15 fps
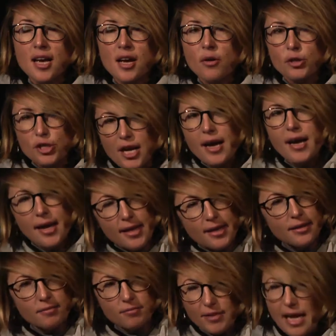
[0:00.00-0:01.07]
which I had
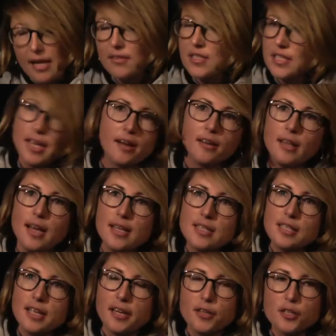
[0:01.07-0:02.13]
a health scare
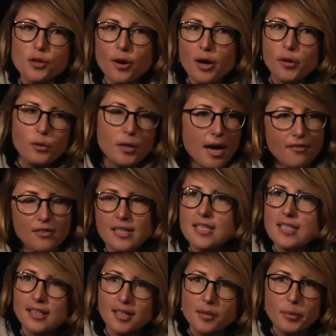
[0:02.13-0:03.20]
last year, so I could have
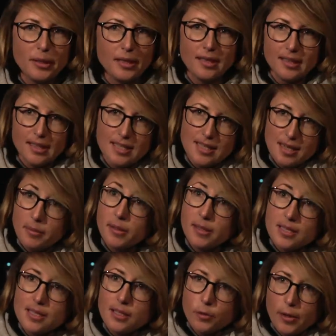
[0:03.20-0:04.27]
easily been in this similar
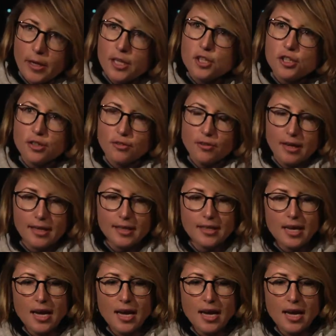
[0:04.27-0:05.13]
situation, right?